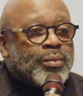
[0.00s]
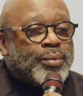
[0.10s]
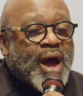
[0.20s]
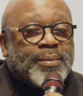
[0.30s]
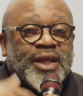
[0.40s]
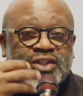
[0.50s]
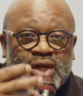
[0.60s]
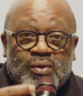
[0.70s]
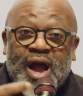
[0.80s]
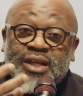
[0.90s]
public
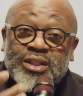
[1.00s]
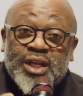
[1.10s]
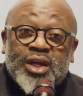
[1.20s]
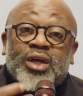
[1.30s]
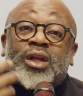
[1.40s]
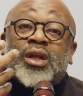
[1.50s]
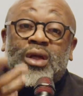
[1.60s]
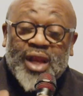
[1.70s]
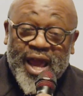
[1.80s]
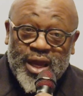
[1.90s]
generosity could
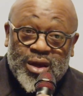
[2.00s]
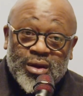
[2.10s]
look like